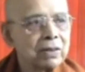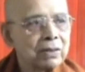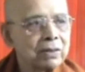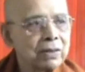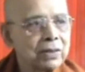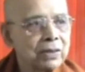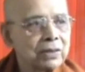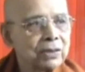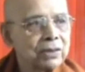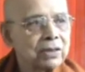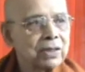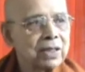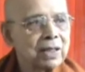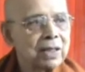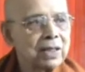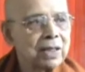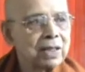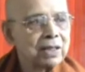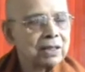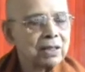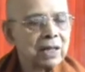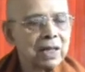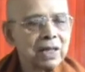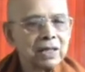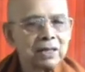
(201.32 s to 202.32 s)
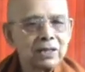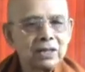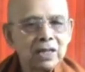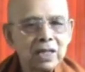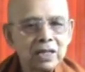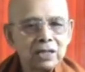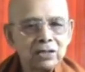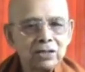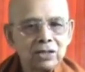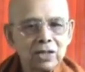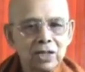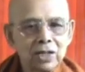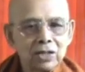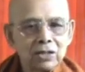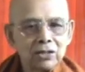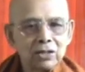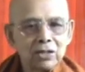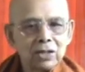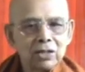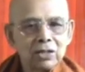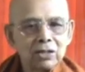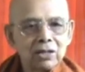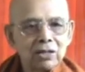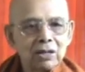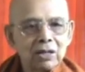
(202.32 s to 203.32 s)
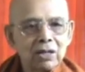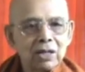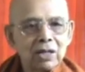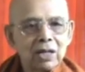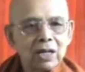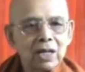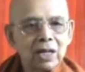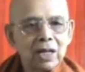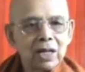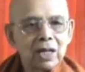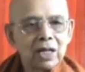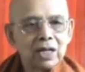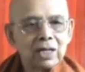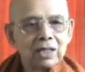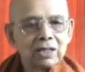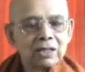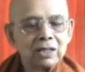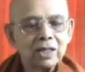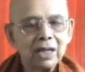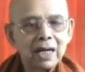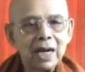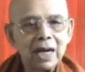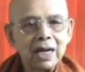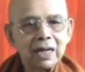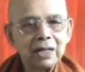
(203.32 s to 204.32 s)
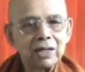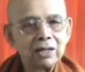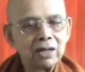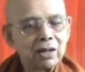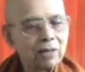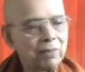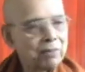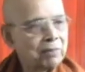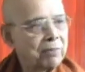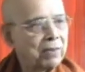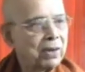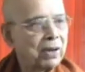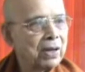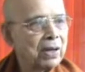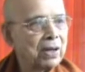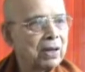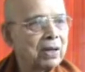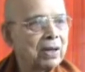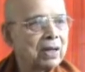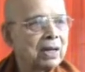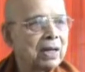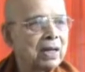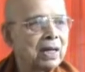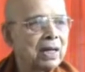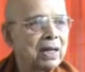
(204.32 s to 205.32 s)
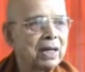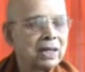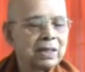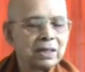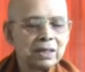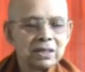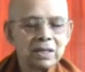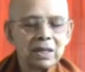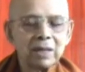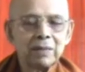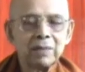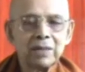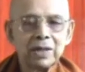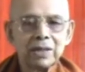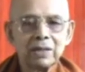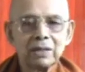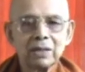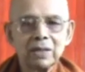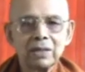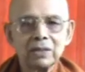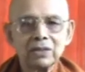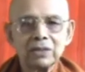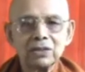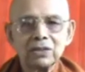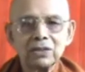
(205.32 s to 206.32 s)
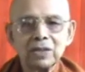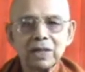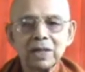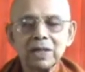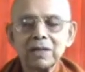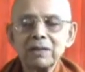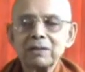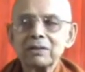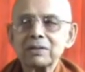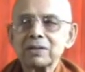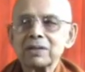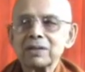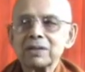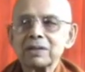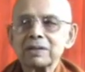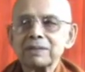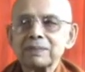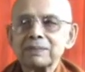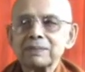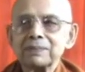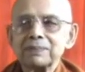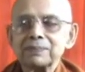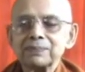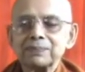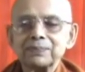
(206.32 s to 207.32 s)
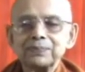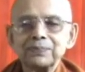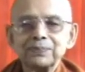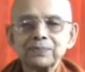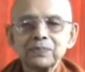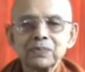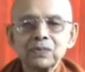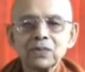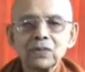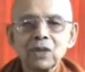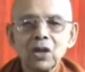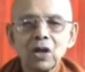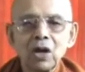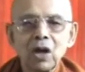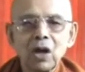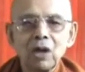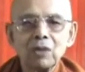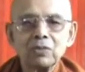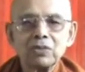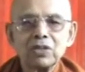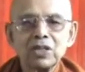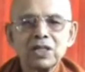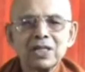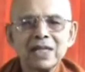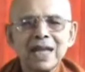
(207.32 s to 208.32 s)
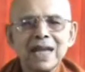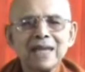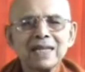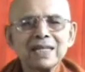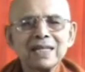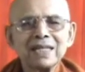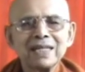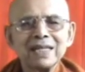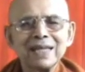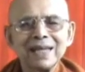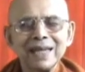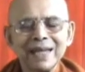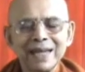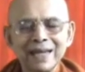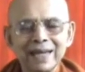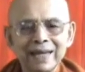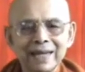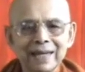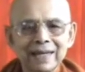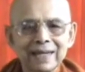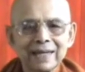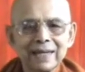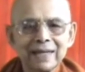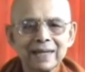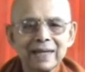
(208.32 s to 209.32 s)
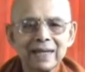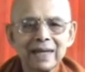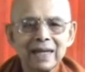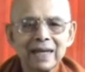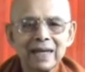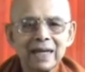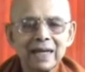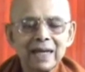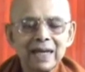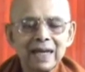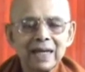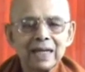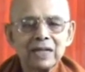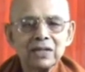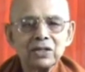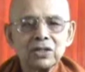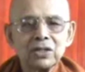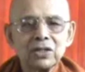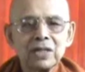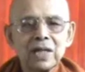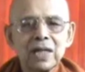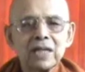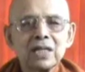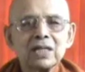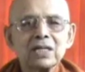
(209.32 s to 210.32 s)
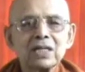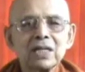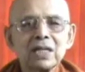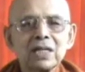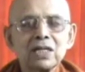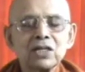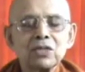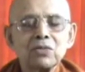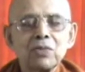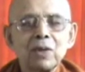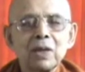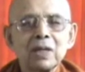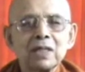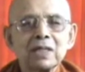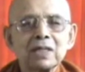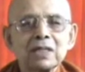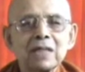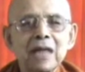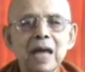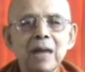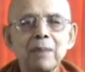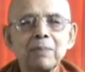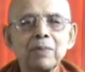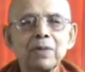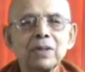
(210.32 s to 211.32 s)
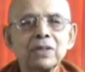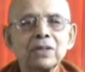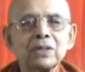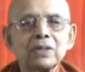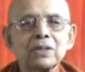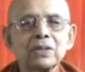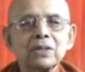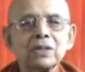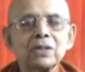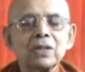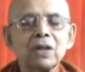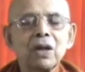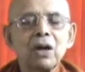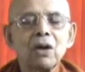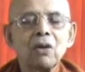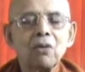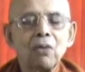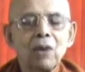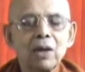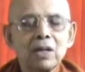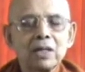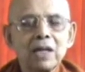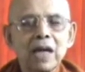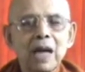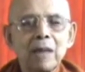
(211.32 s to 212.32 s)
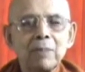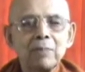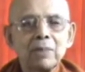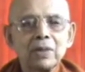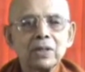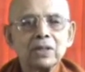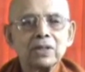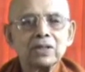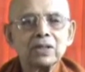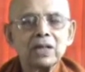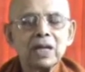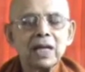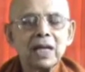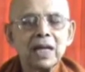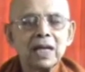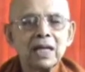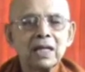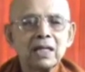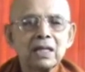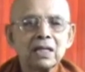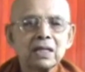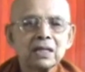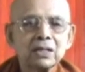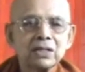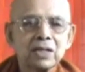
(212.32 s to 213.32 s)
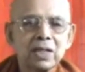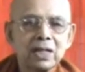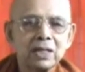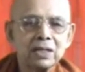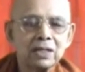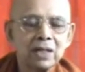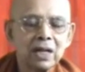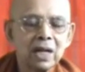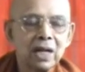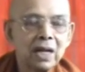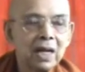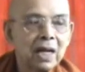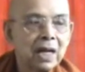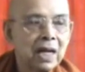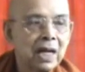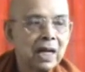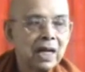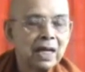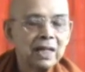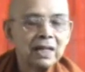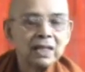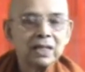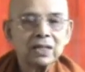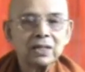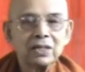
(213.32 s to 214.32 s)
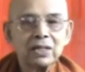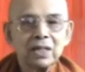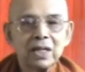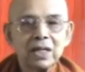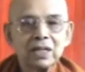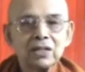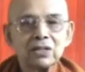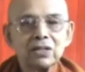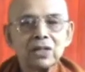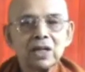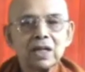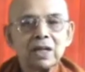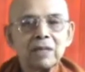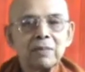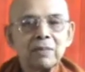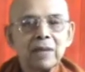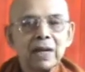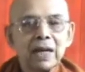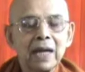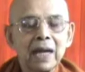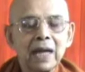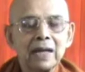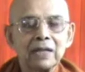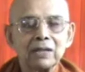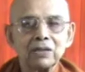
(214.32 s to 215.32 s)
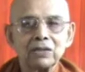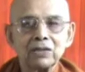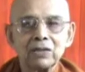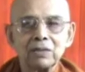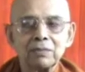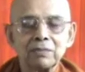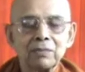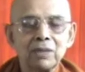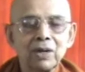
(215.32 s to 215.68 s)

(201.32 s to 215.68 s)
a sensation is a kind of, it is a mental state of sensing. It senses what happens in the sensory mechanism.